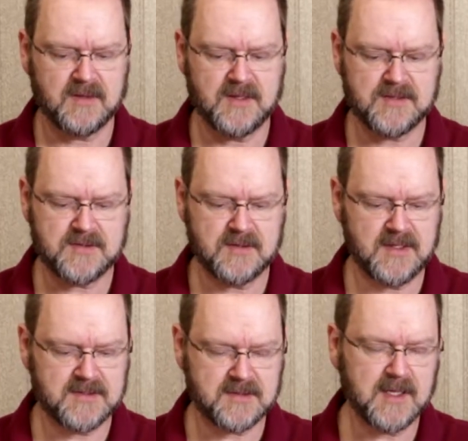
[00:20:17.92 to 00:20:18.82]
it's
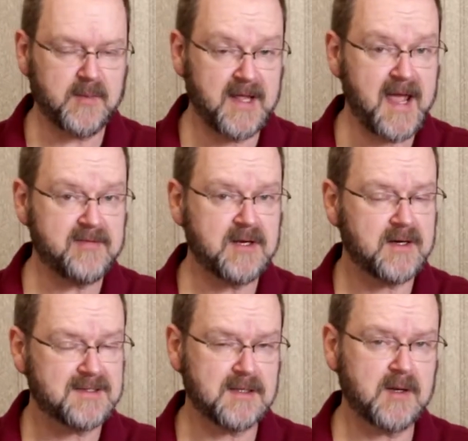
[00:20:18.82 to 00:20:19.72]
a little bit heavier,
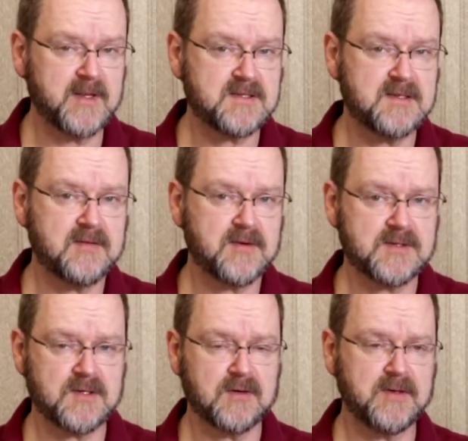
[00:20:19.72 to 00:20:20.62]
it's a little bit stiffer.
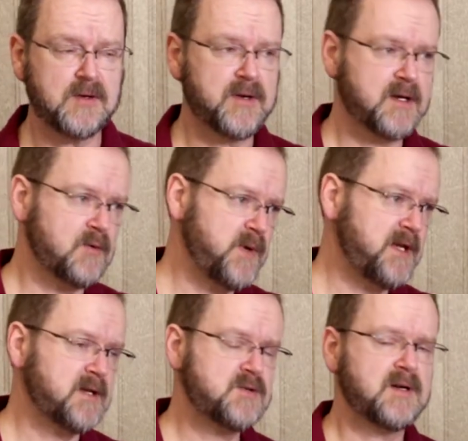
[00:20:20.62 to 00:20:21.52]
So if you're going on a
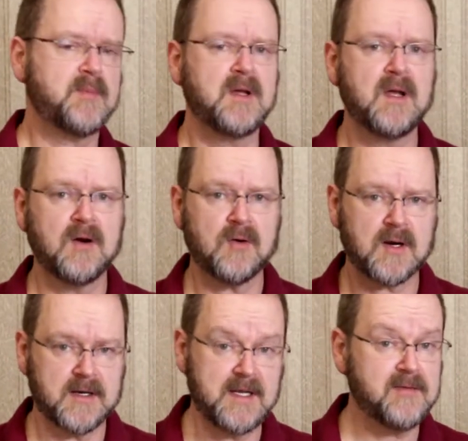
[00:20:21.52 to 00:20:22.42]
weekend trip
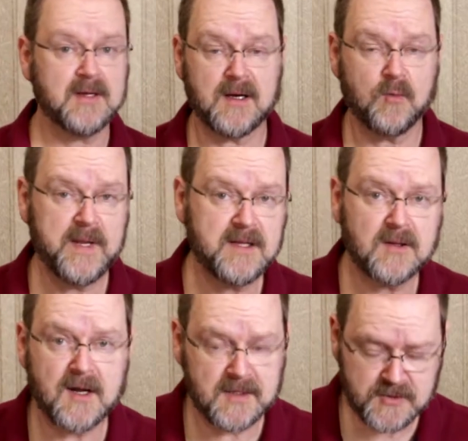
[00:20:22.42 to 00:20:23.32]
or even a
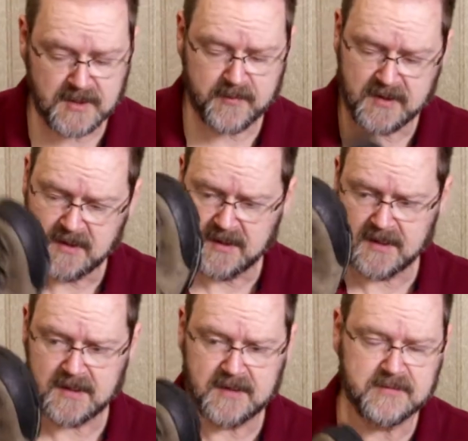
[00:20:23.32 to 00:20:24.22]
week-long trip,
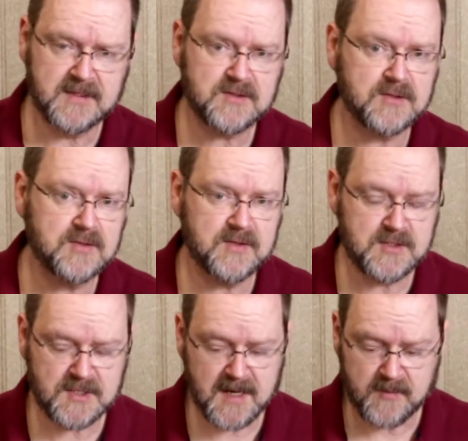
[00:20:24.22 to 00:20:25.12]
this will do the
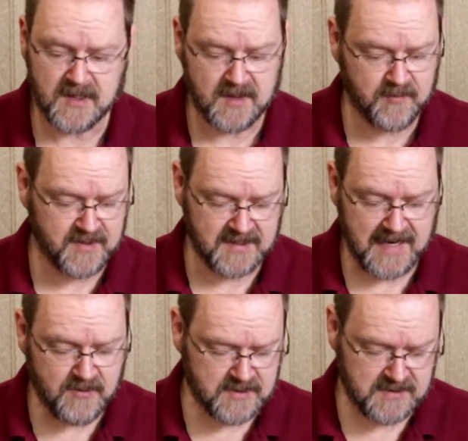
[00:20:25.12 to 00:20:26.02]
job. But
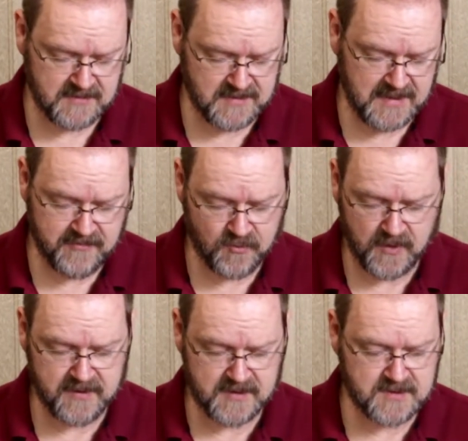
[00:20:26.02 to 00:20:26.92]
I would even
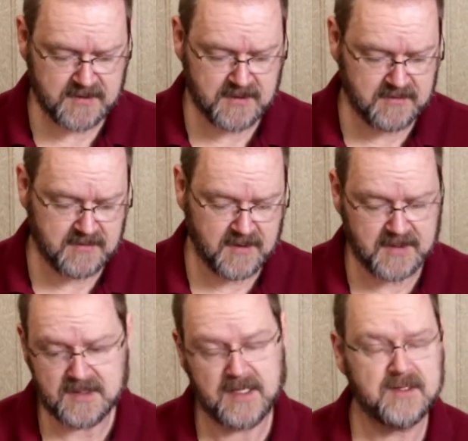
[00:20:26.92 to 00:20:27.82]
wear this on
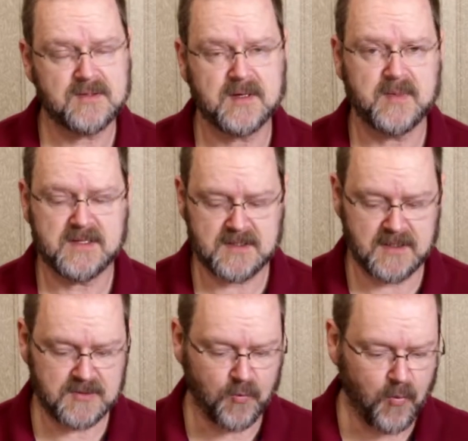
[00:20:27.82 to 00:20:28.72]
a day trip.
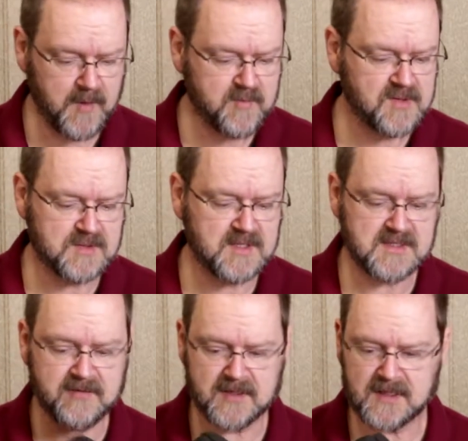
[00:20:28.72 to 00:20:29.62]
It's a one boot does
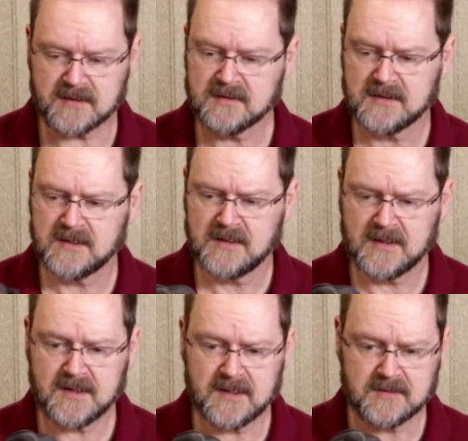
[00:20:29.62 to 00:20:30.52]
everything.
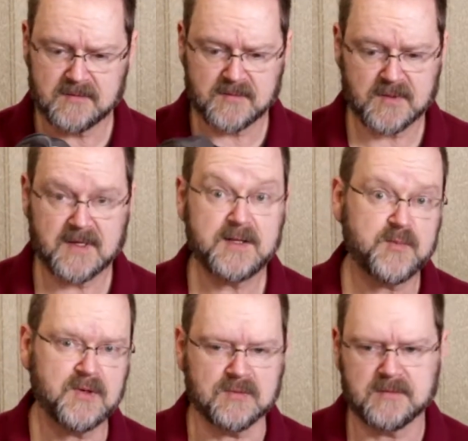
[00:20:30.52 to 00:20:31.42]
Nice
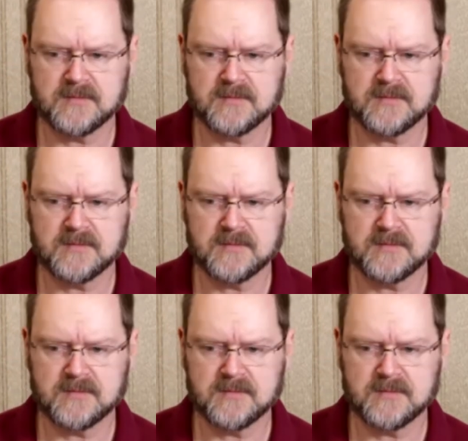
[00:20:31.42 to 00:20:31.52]
boot.